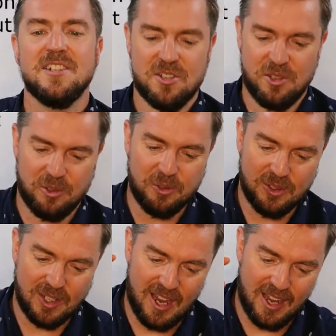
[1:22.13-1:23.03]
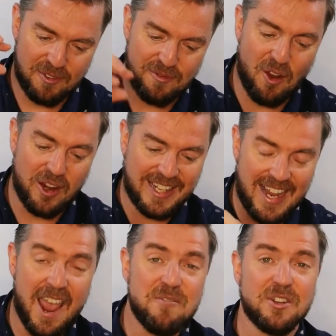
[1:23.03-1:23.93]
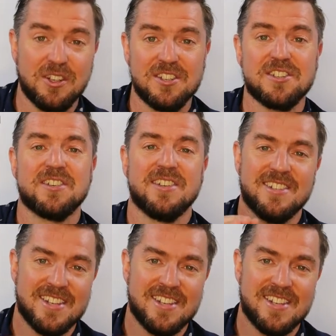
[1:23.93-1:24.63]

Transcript: to find the evidence